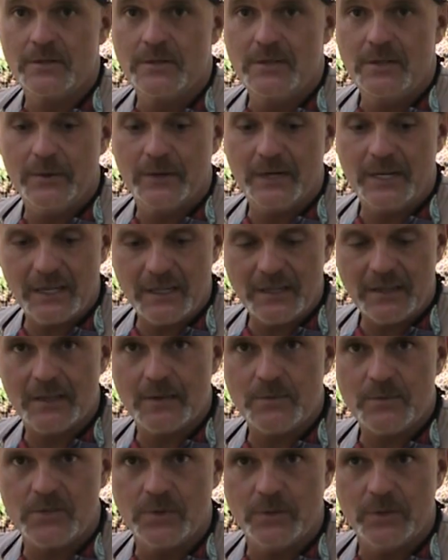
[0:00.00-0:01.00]
You want to get
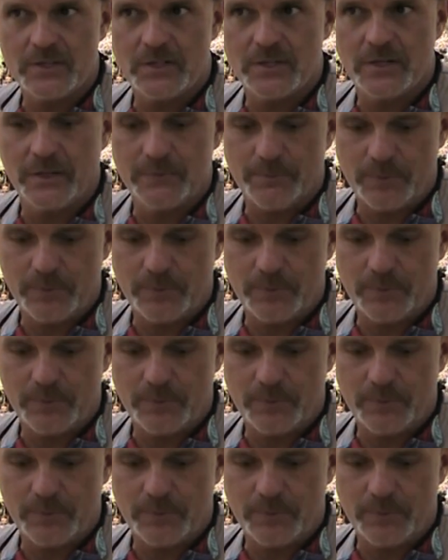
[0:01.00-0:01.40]
them so what's called